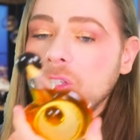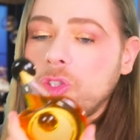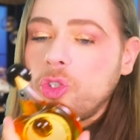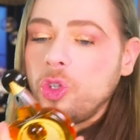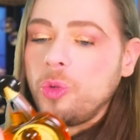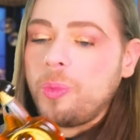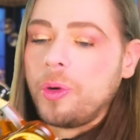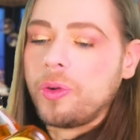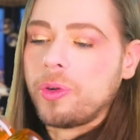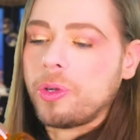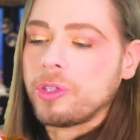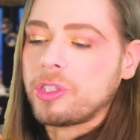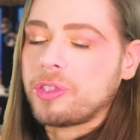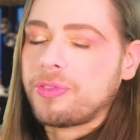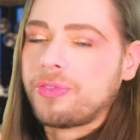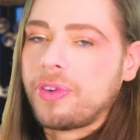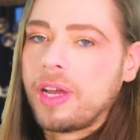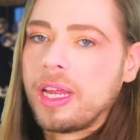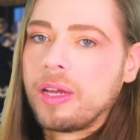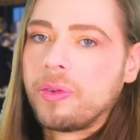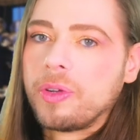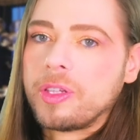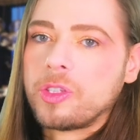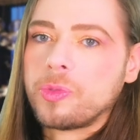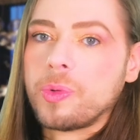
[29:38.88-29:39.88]
a tuberose
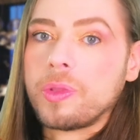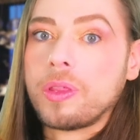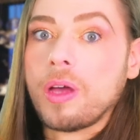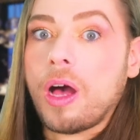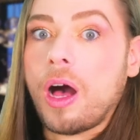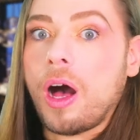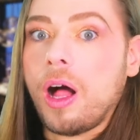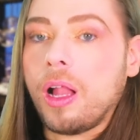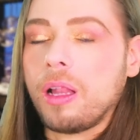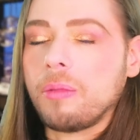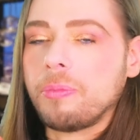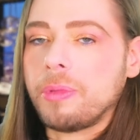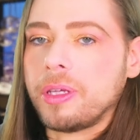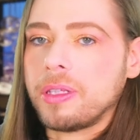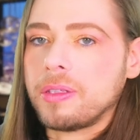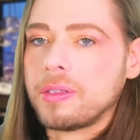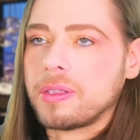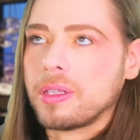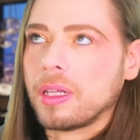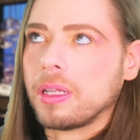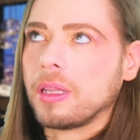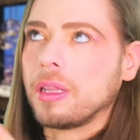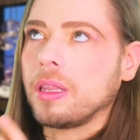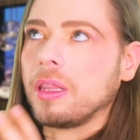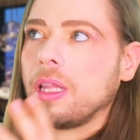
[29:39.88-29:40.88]
fragrance with
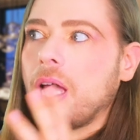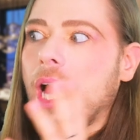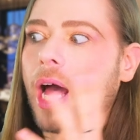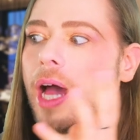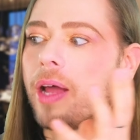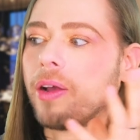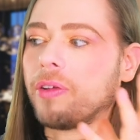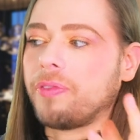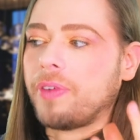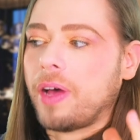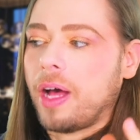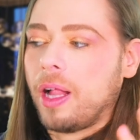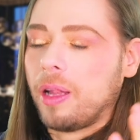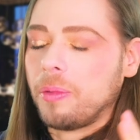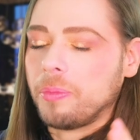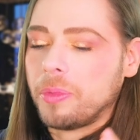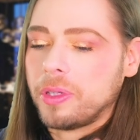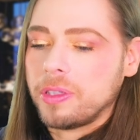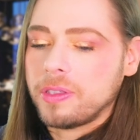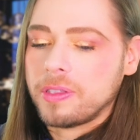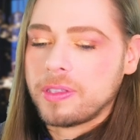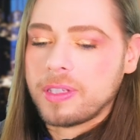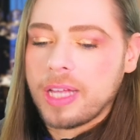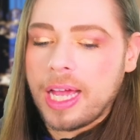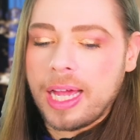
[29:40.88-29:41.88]
almonds, a lot of
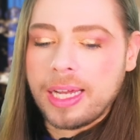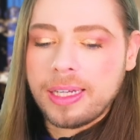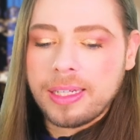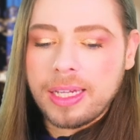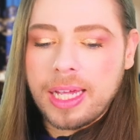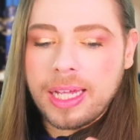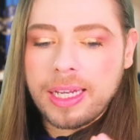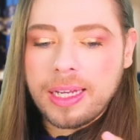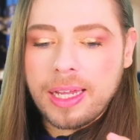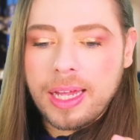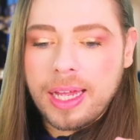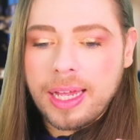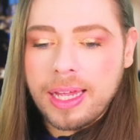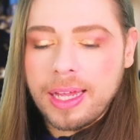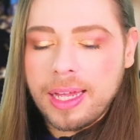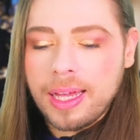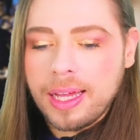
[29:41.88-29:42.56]
almonds, and it,